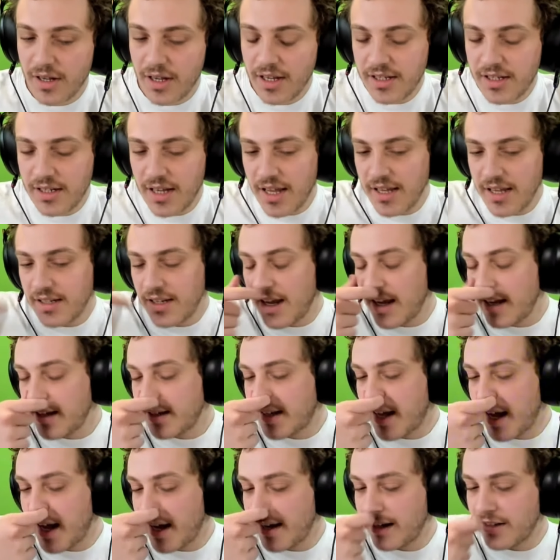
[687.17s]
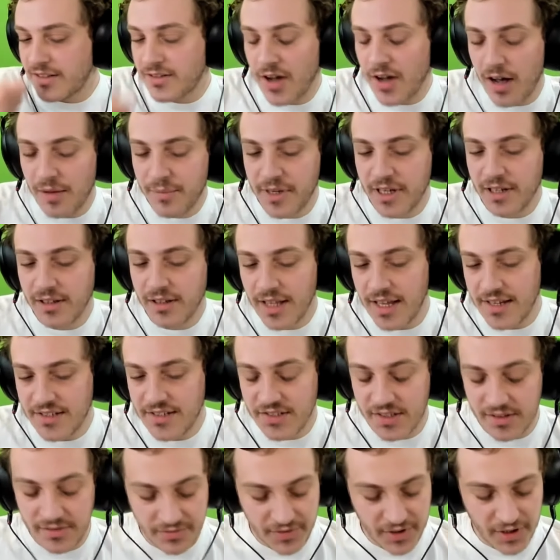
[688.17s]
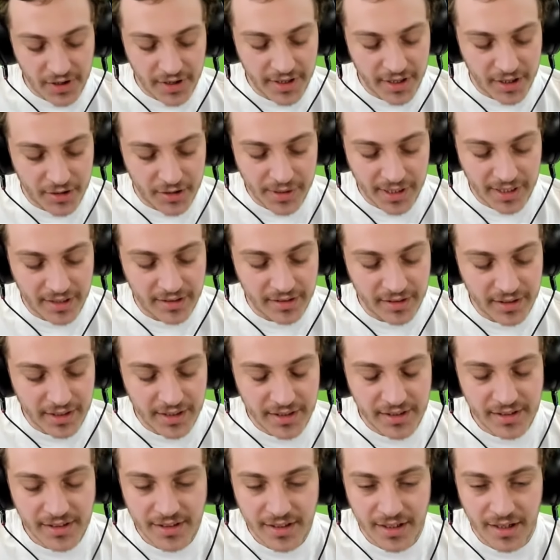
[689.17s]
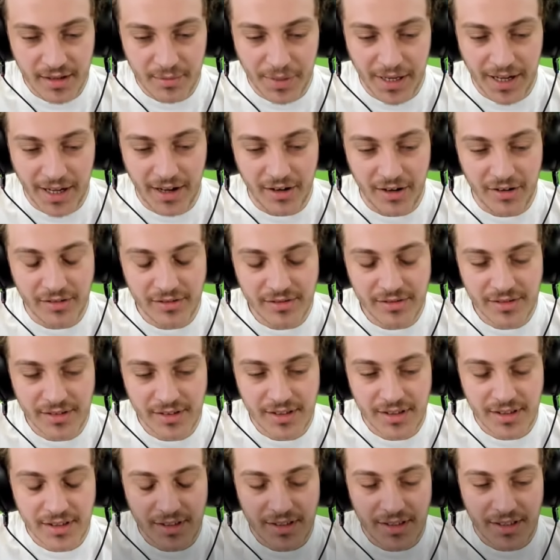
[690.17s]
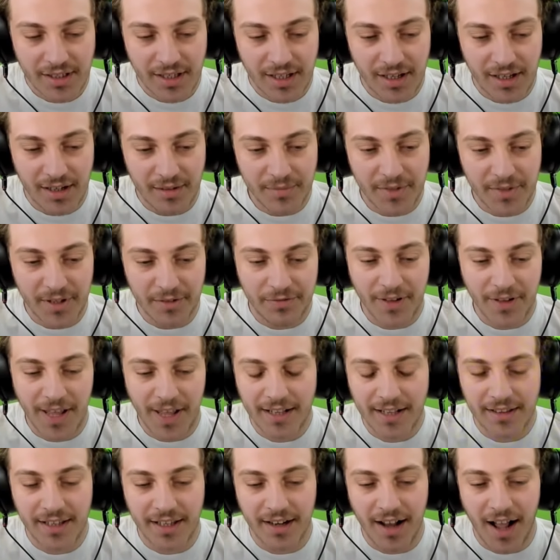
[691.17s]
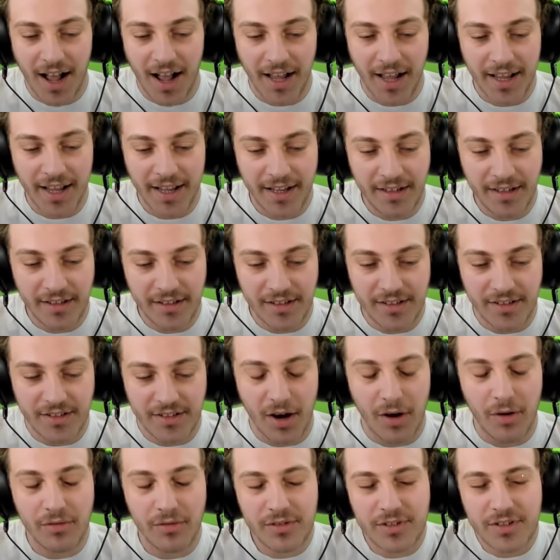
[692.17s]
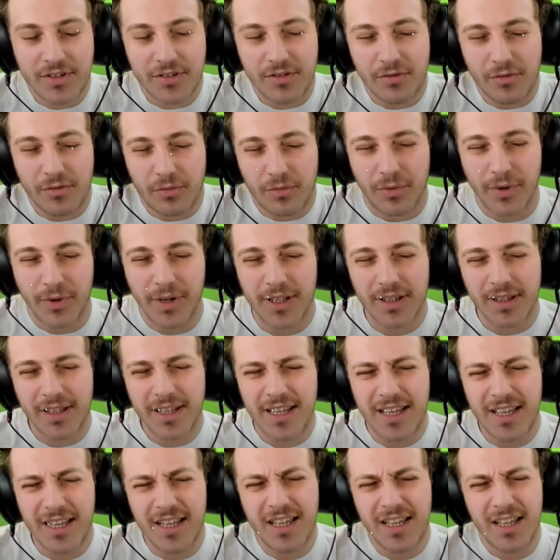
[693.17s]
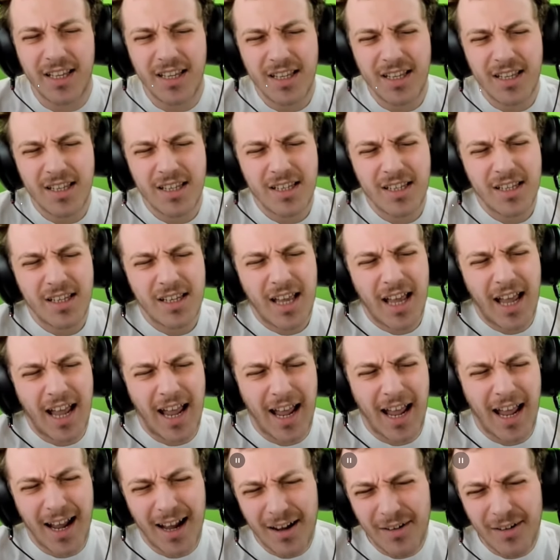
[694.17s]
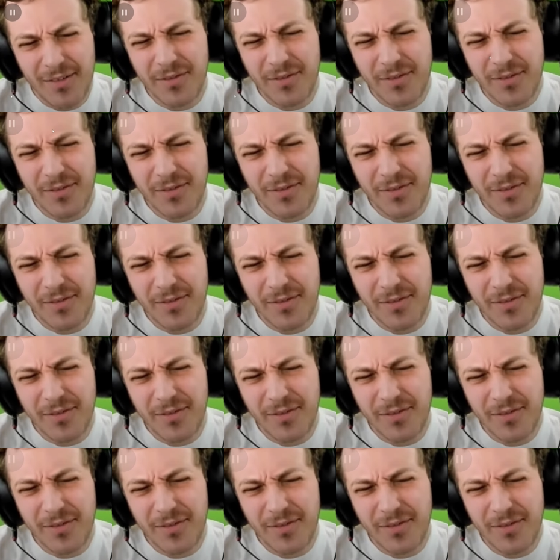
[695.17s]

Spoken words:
it kind of taught me a lesson very quickly about the fact that I don't really have.